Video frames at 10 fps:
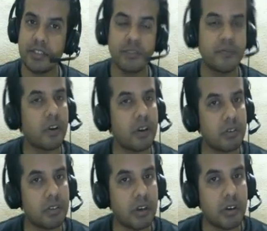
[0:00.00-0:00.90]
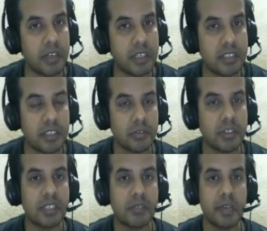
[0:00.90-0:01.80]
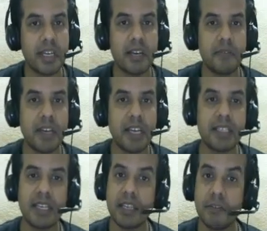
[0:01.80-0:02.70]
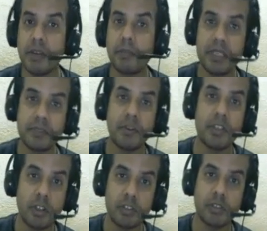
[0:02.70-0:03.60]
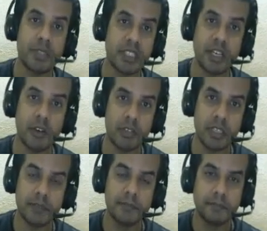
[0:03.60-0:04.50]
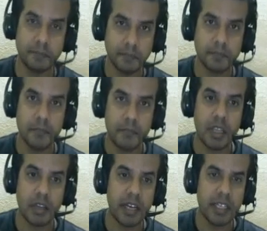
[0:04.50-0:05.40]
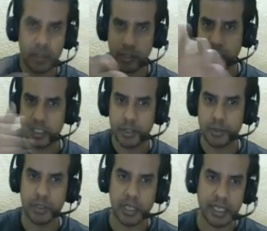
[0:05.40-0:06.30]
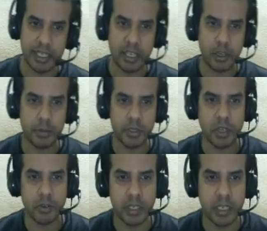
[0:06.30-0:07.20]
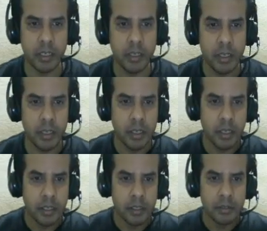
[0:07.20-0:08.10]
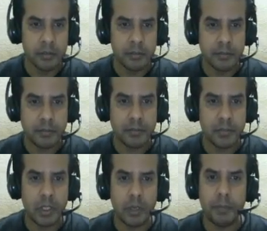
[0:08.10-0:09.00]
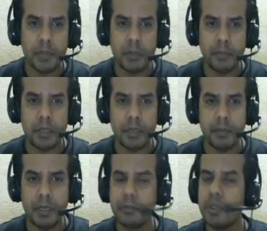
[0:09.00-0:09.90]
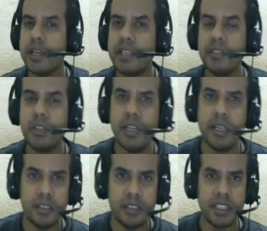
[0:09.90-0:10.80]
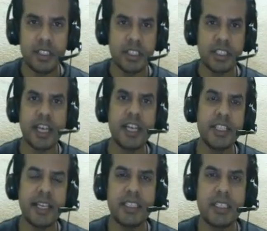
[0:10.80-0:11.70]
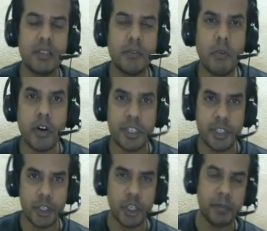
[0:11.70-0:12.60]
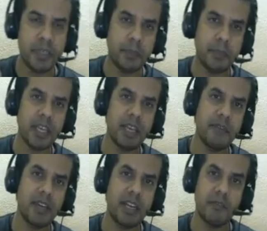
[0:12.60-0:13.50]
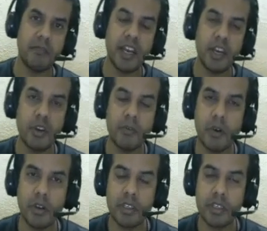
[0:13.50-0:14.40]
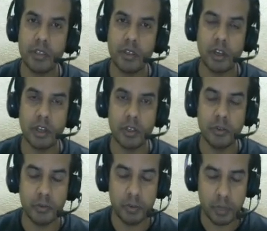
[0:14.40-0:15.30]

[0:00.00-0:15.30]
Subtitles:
to follow the audience to just make an awareness that OnePlus phone is also present out there, right? So you can choose like that option out here. So you can just strategize what should be the behavior and when do you want you